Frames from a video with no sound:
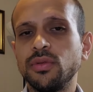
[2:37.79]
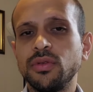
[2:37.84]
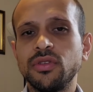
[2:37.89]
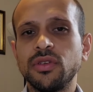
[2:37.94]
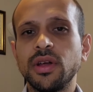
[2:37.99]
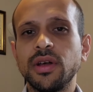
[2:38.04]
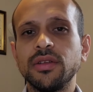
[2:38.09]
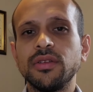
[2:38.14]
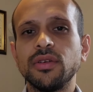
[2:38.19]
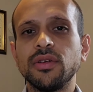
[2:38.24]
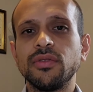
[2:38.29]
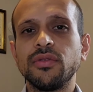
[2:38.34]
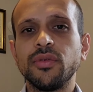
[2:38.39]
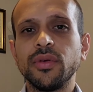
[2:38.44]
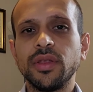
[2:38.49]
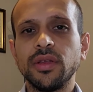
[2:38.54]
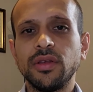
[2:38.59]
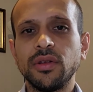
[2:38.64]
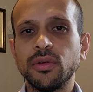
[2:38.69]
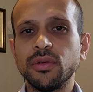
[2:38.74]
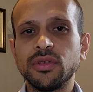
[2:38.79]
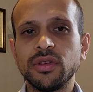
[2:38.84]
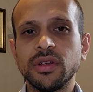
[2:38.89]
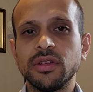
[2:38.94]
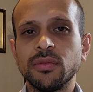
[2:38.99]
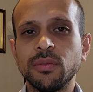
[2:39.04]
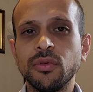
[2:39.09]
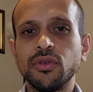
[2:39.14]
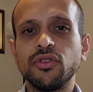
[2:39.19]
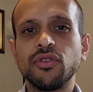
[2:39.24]
we start off with a dose
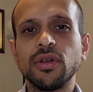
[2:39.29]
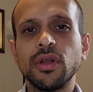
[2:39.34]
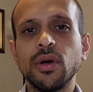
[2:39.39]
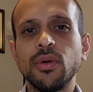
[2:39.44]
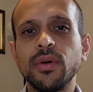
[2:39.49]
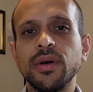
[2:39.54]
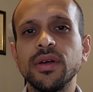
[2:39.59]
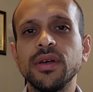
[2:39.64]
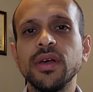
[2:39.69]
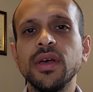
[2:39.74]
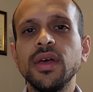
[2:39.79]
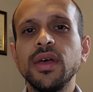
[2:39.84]
that's much lower.